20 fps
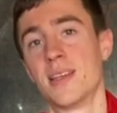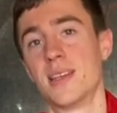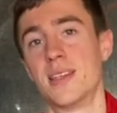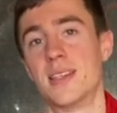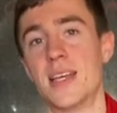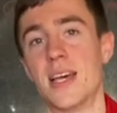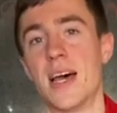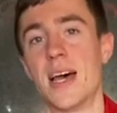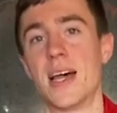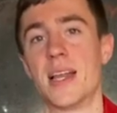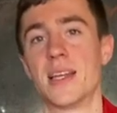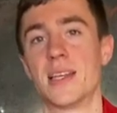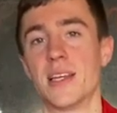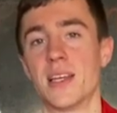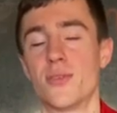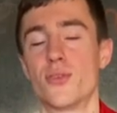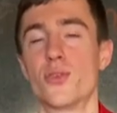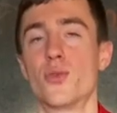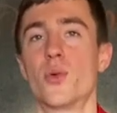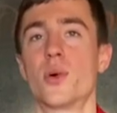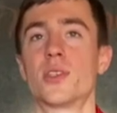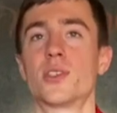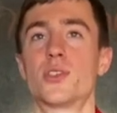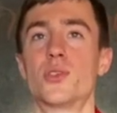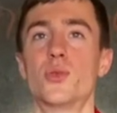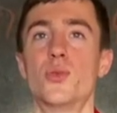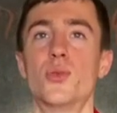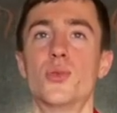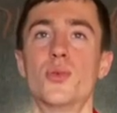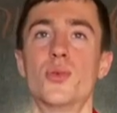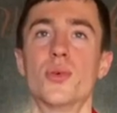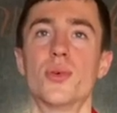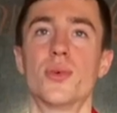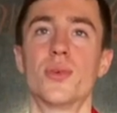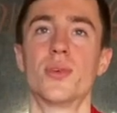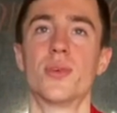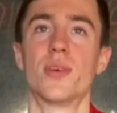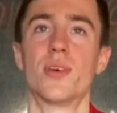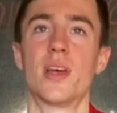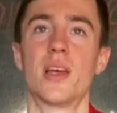then if you want to
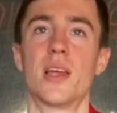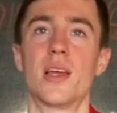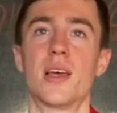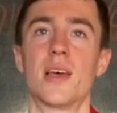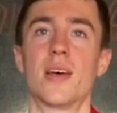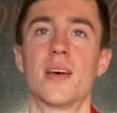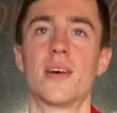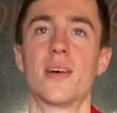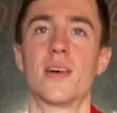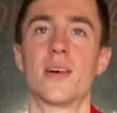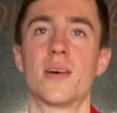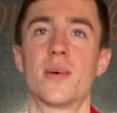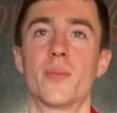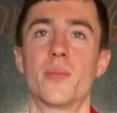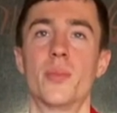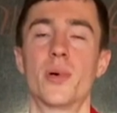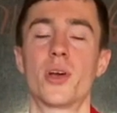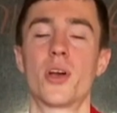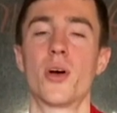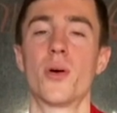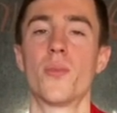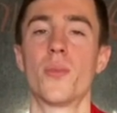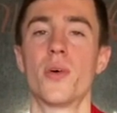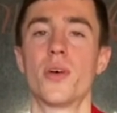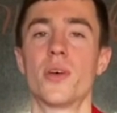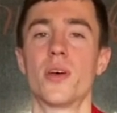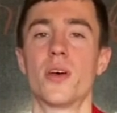become